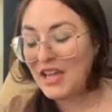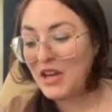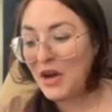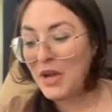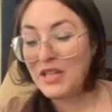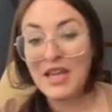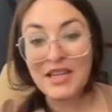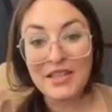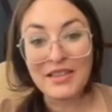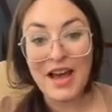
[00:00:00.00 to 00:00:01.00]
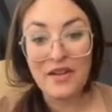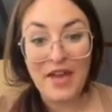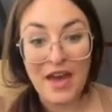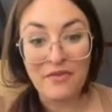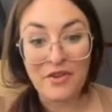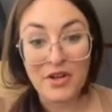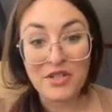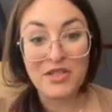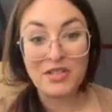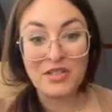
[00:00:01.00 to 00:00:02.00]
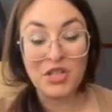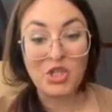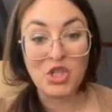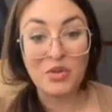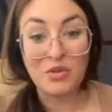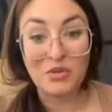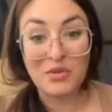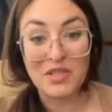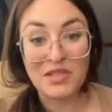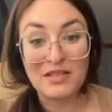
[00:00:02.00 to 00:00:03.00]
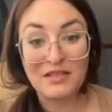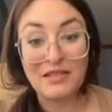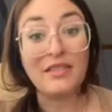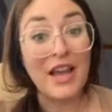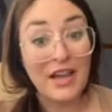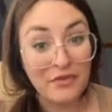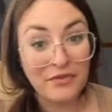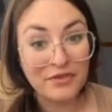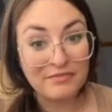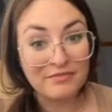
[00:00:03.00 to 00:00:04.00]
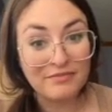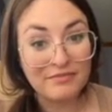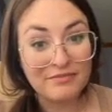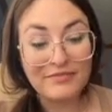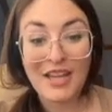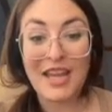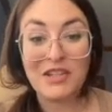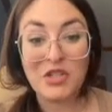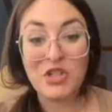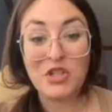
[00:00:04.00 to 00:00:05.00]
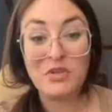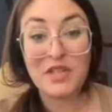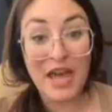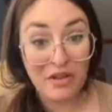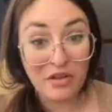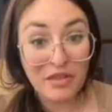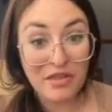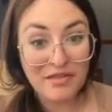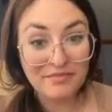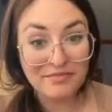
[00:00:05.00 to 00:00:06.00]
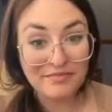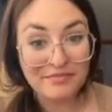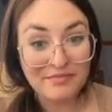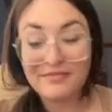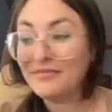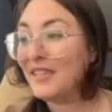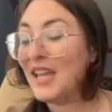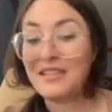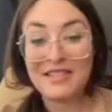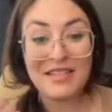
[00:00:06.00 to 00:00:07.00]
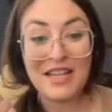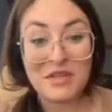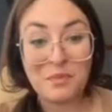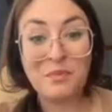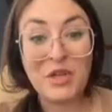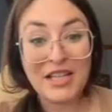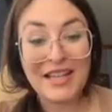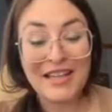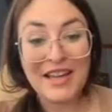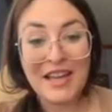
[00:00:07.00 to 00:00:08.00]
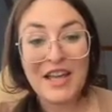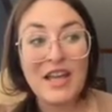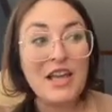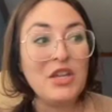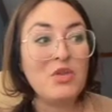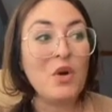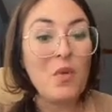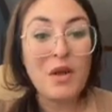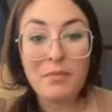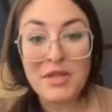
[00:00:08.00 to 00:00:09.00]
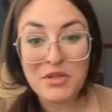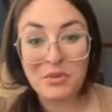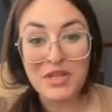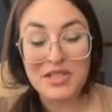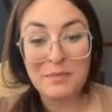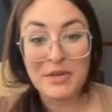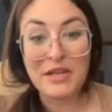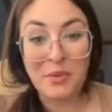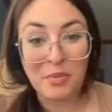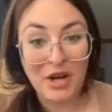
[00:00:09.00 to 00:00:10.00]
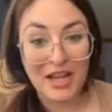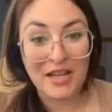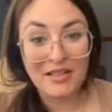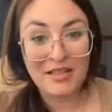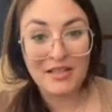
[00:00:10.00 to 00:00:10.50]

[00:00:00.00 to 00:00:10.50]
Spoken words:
it takes a lot of effort to choose life and to choose health. It's really, you don't want misery to be your brand,